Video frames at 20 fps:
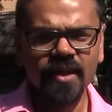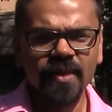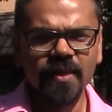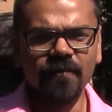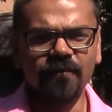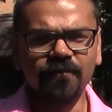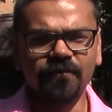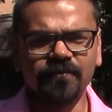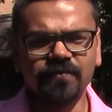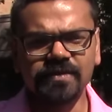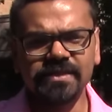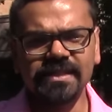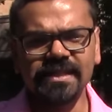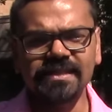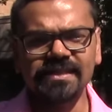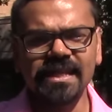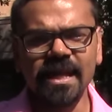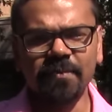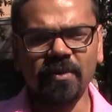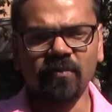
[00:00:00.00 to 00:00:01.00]
The
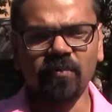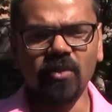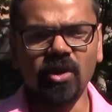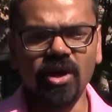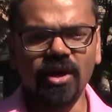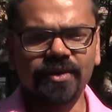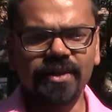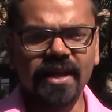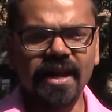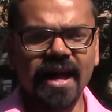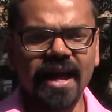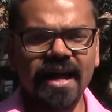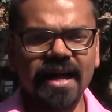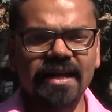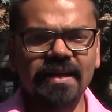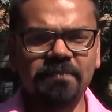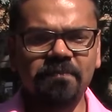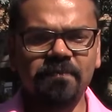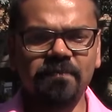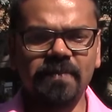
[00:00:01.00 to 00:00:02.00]
sixth type of blog that
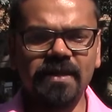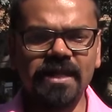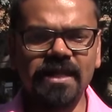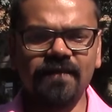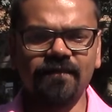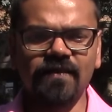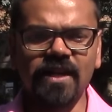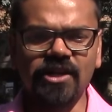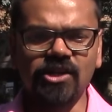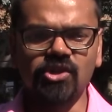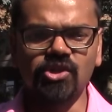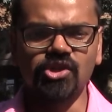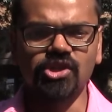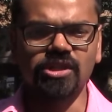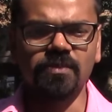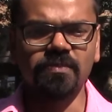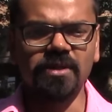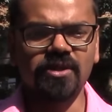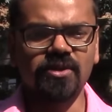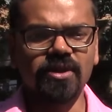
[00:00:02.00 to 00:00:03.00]
I believe that you
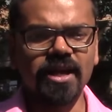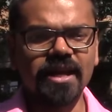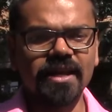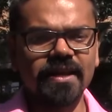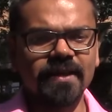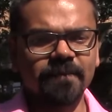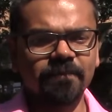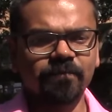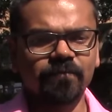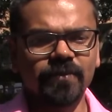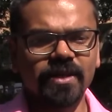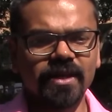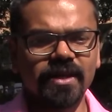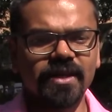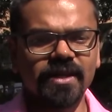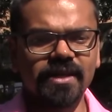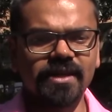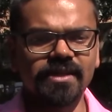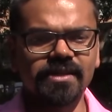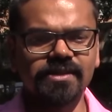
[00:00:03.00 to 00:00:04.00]
should be writing
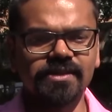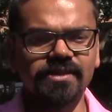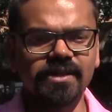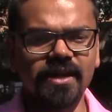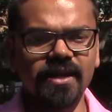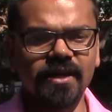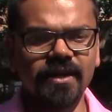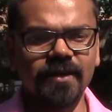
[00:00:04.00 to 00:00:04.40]
is